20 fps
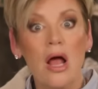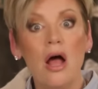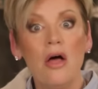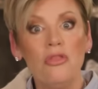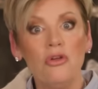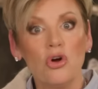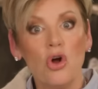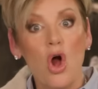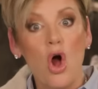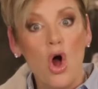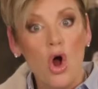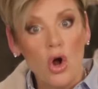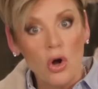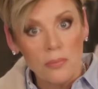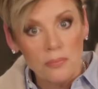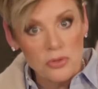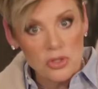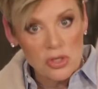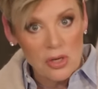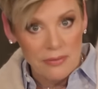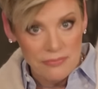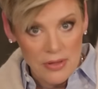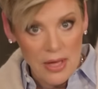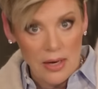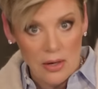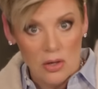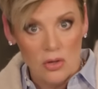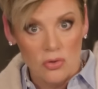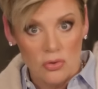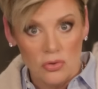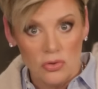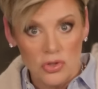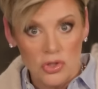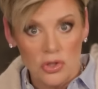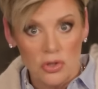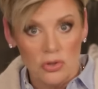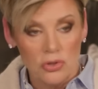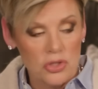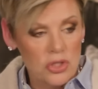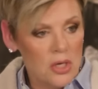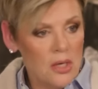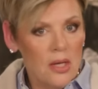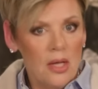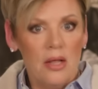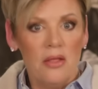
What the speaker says: other arms of that local church.